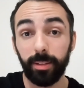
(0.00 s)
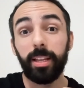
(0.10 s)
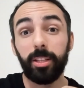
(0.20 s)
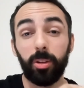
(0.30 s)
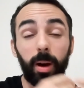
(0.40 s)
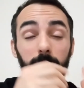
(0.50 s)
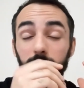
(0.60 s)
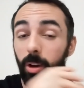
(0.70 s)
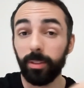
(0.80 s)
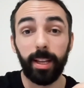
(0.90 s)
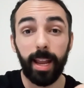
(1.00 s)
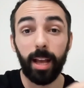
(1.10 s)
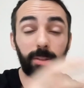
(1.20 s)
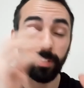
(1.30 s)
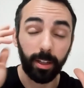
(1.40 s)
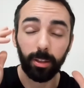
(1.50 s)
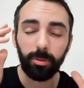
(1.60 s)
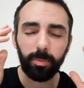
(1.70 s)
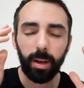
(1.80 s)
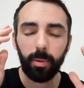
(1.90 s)
So I know that house. If I
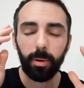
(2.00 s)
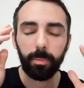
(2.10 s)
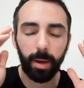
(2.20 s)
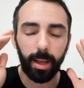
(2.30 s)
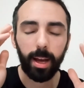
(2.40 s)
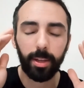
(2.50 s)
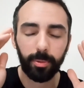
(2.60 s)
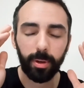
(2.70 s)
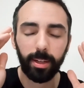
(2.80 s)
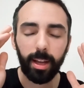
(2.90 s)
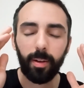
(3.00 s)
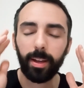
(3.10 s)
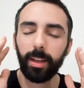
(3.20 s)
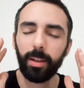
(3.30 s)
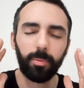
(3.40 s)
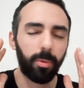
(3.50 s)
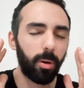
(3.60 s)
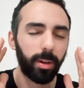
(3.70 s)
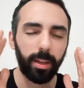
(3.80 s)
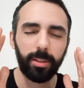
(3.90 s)
close my eyes right now, I can
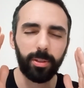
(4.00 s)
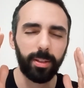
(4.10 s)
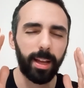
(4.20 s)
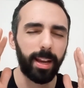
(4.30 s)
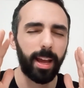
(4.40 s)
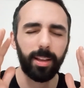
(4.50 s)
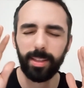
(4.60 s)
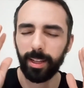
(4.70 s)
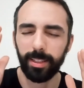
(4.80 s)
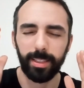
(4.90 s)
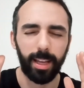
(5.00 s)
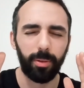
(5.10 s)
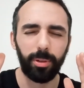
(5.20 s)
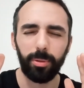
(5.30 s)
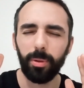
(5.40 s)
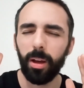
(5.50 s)
walk into that house. I can tell you